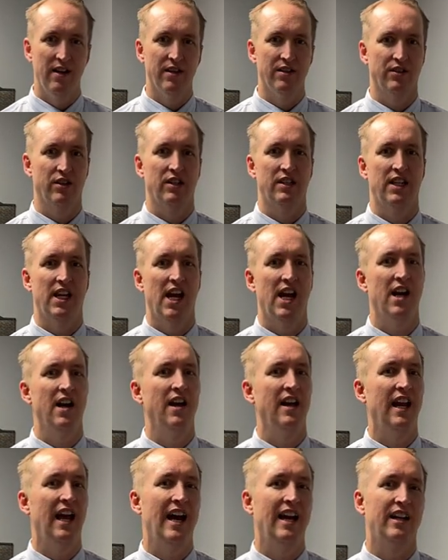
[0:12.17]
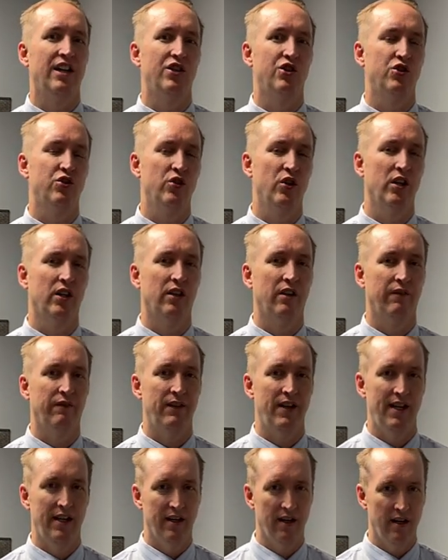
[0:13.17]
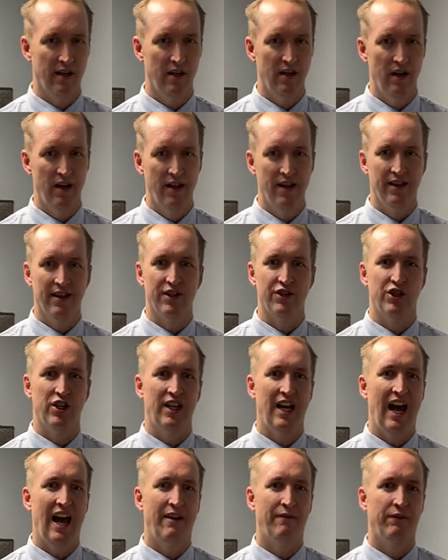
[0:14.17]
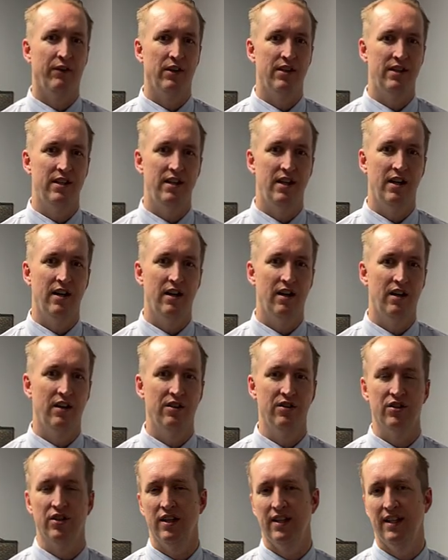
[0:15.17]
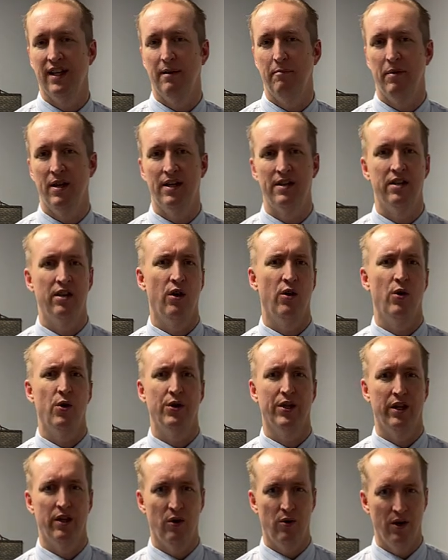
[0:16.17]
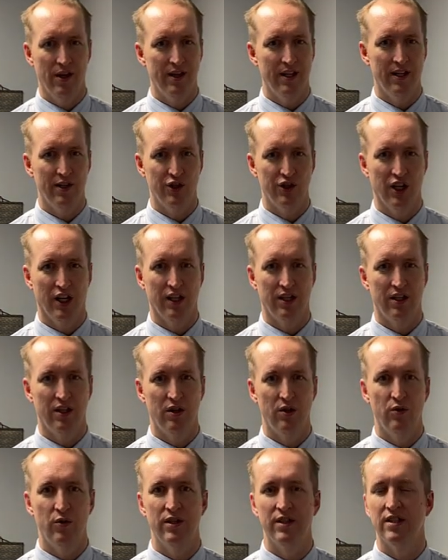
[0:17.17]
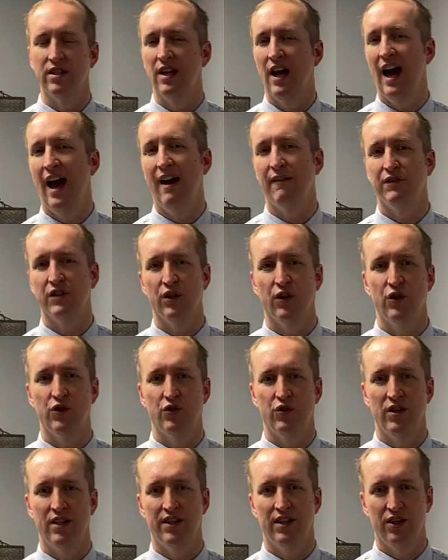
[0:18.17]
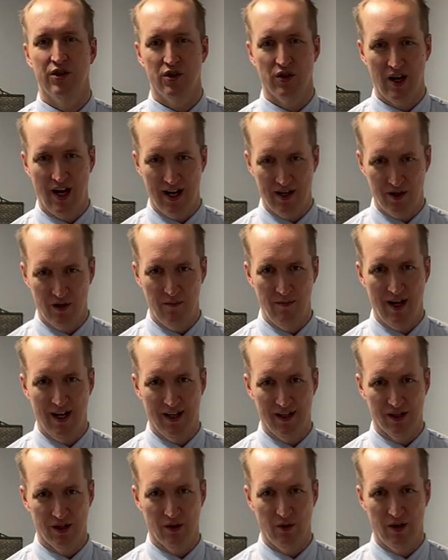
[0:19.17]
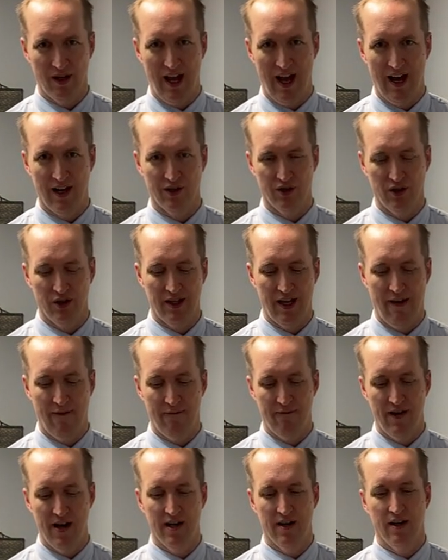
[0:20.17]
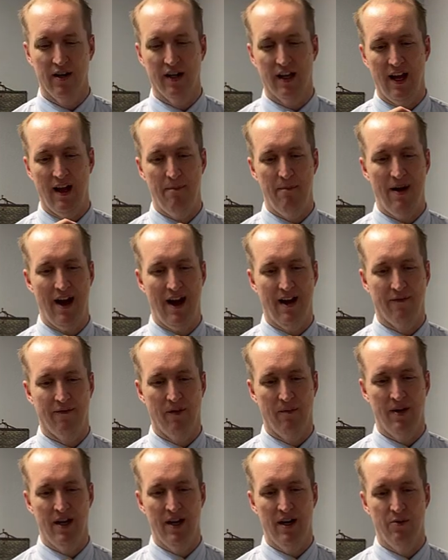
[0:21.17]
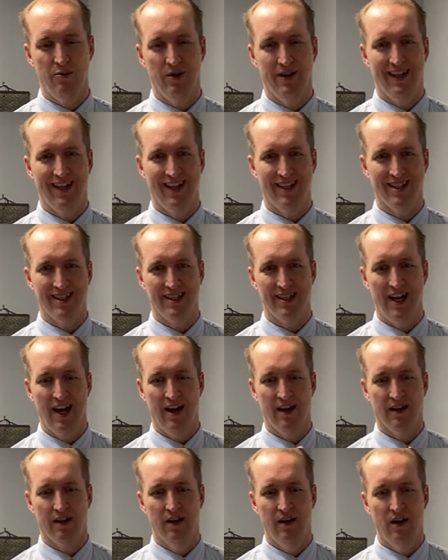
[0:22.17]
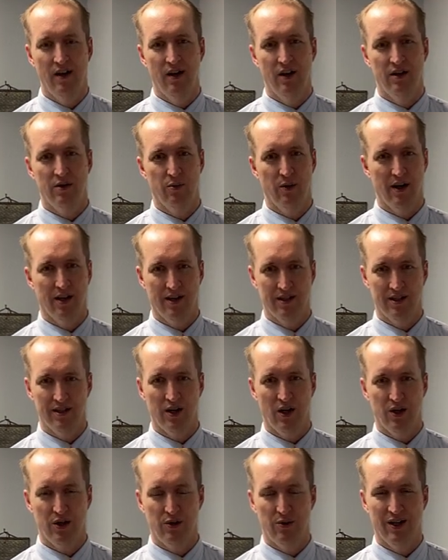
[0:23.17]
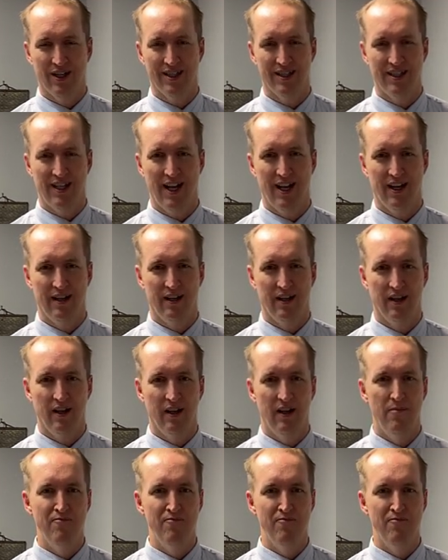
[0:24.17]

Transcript: So Terri had had a trigger finger that she had had for years, and they had been told that the only thing that she could do was to have surgery to try to make it so actually that finger came back from here where it gets stuck to where it could start to extend.